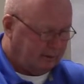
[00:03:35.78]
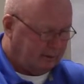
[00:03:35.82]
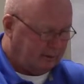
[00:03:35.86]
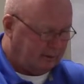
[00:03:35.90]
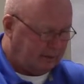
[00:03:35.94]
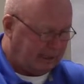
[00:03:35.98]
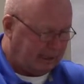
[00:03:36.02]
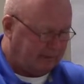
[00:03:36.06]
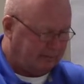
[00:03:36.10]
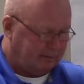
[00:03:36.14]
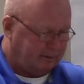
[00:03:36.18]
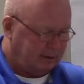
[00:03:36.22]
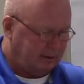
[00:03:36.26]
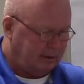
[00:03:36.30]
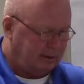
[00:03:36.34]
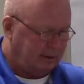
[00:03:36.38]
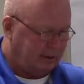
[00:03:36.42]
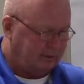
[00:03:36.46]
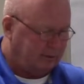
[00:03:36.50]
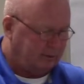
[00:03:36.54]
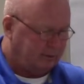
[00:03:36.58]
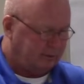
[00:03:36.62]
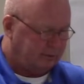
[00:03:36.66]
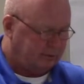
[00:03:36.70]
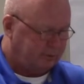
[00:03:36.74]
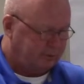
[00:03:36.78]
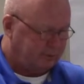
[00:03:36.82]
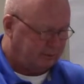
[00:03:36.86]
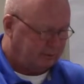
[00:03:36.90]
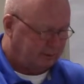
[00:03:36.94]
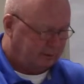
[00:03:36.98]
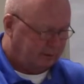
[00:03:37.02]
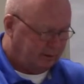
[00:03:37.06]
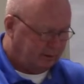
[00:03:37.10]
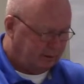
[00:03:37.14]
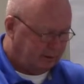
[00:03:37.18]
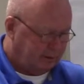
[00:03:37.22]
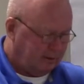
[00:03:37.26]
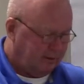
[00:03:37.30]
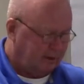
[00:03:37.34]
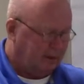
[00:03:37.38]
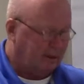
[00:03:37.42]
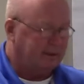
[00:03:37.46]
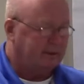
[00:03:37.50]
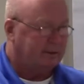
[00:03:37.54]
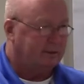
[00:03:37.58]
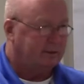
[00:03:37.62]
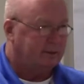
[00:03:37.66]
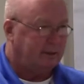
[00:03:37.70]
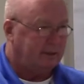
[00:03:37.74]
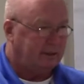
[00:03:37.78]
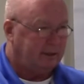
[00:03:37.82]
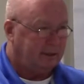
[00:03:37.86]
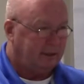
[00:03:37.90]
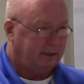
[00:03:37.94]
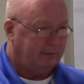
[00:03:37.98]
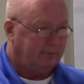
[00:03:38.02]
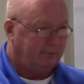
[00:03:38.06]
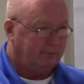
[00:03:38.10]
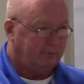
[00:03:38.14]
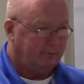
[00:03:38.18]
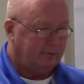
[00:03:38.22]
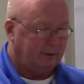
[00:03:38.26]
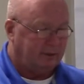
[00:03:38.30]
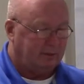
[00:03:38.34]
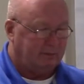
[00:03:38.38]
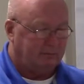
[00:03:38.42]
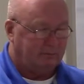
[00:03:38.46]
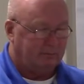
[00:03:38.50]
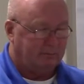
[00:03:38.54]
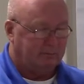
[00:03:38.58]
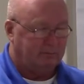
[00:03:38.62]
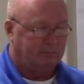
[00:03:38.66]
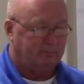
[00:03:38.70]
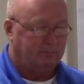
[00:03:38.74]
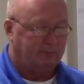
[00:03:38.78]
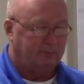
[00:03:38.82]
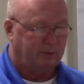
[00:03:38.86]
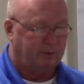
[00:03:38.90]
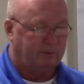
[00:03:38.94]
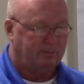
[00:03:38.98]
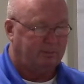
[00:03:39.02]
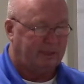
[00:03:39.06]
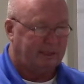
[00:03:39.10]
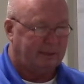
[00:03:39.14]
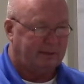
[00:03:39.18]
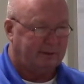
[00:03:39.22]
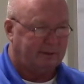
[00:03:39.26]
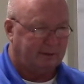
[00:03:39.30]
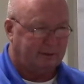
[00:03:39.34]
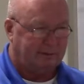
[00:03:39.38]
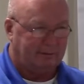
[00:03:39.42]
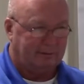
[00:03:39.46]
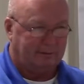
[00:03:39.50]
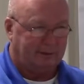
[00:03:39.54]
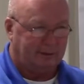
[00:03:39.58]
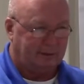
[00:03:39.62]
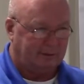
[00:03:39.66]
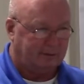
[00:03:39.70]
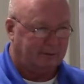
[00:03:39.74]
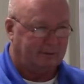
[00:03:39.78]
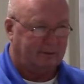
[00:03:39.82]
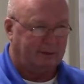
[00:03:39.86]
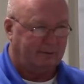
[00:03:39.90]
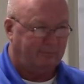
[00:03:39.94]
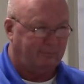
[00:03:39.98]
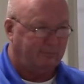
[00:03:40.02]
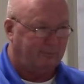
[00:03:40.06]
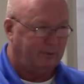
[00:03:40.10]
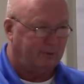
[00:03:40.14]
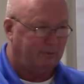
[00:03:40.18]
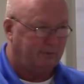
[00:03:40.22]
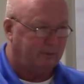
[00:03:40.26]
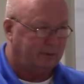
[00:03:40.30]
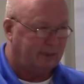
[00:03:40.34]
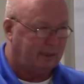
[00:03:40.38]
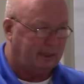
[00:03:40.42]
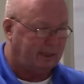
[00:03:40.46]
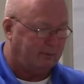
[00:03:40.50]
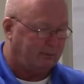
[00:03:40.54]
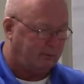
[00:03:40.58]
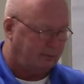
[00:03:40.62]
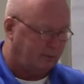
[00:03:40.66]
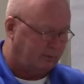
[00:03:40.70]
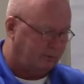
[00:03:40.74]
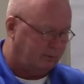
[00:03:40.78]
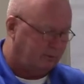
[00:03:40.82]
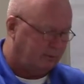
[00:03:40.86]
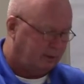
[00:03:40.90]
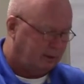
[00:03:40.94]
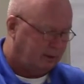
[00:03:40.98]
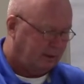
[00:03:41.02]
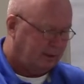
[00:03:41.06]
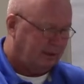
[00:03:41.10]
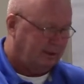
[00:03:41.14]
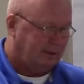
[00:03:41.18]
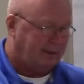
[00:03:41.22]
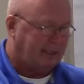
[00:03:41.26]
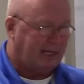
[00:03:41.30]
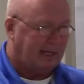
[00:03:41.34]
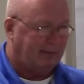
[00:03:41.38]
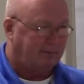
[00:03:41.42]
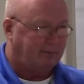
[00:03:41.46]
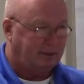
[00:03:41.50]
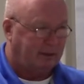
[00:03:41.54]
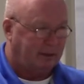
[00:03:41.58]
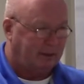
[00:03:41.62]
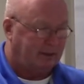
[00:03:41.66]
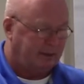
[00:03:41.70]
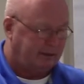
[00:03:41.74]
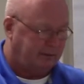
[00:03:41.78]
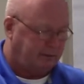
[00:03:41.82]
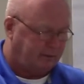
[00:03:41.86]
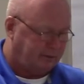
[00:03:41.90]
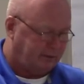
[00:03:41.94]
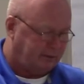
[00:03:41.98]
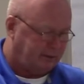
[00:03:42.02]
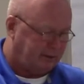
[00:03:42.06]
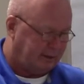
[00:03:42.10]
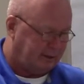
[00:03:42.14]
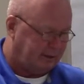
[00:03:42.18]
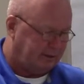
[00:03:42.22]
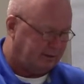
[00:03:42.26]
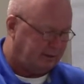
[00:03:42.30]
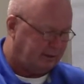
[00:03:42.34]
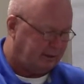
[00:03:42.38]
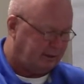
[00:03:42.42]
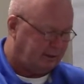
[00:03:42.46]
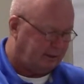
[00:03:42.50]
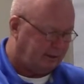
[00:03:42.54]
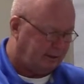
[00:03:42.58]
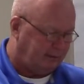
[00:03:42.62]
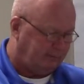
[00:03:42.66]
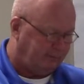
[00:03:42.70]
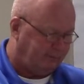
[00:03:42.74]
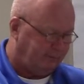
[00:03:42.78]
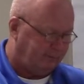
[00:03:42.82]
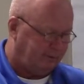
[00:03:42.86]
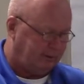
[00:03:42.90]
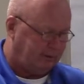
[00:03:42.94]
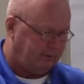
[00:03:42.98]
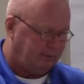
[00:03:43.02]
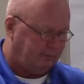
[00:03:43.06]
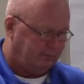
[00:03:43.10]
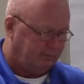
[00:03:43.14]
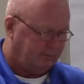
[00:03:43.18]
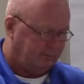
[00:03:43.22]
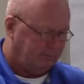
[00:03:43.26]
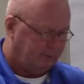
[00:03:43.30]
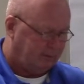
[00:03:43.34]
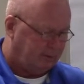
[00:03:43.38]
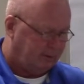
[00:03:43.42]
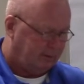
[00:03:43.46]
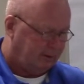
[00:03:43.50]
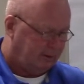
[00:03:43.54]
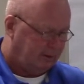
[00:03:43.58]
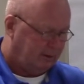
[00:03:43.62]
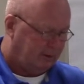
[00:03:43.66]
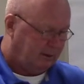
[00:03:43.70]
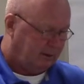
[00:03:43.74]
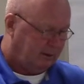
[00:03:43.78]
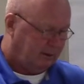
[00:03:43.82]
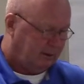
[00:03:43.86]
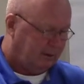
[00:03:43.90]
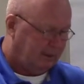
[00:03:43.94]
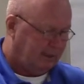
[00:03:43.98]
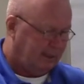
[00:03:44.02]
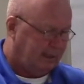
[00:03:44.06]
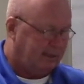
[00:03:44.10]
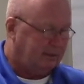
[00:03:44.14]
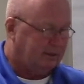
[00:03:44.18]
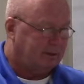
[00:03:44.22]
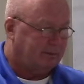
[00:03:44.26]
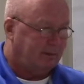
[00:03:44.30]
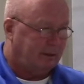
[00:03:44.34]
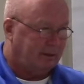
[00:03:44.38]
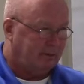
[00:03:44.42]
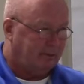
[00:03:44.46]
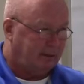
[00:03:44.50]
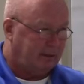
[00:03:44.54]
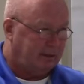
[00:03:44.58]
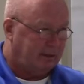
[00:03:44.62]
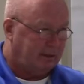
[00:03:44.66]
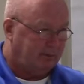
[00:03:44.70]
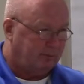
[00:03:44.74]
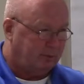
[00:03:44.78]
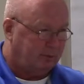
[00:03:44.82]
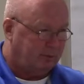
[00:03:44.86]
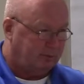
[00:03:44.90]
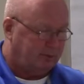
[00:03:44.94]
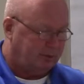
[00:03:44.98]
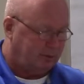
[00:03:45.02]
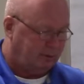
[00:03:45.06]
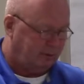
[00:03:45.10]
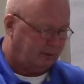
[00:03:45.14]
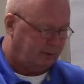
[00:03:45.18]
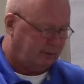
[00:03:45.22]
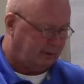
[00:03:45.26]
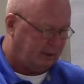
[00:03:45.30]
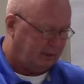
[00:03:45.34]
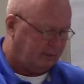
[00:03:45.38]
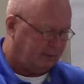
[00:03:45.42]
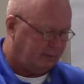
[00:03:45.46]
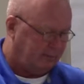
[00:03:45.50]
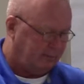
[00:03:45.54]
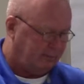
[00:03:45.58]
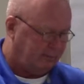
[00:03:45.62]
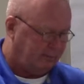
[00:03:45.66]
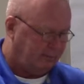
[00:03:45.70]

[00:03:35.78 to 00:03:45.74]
Tap conductors not exceed 10 foot. Pretty basic. There's a 10-foot tap rule. Tap conductors not exceed 10 foot. All right, somebody read number 2 there.